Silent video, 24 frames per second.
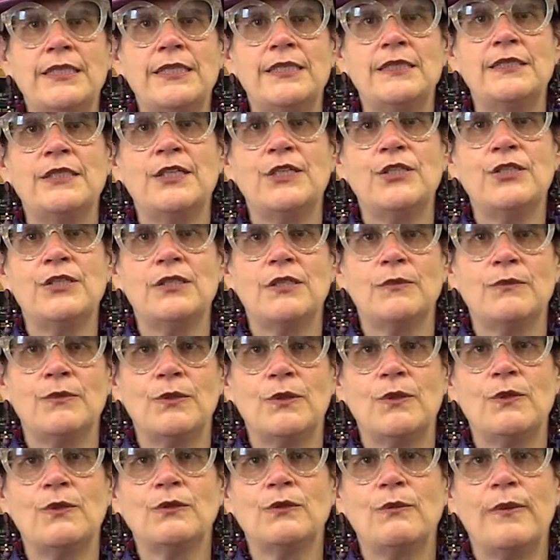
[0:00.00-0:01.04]
didn't teach them to
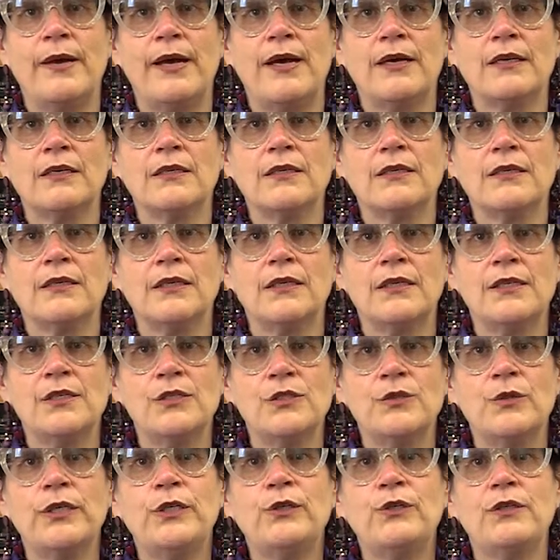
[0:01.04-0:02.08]
hold back,
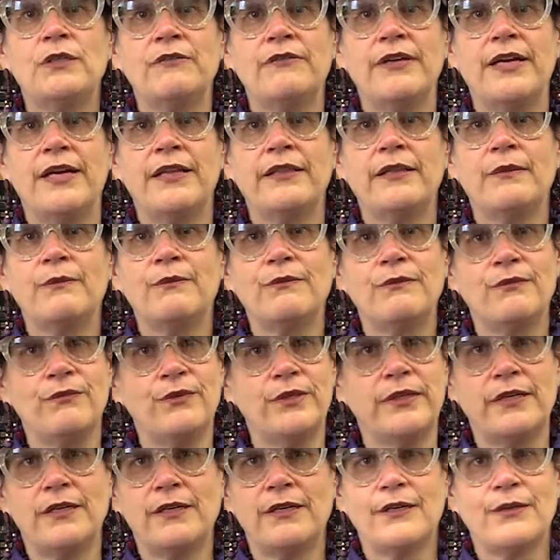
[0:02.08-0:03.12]
so he could have had them for
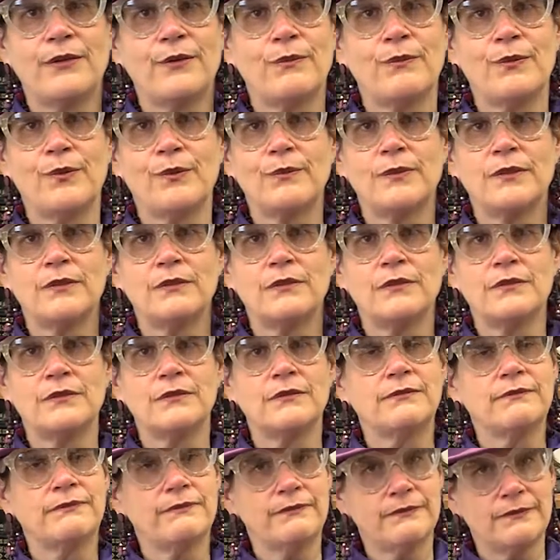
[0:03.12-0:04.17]
yet another moment.
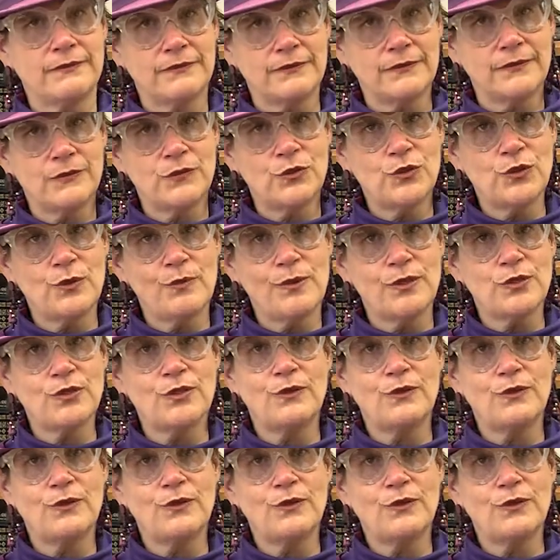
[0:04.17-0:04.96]
Shabbat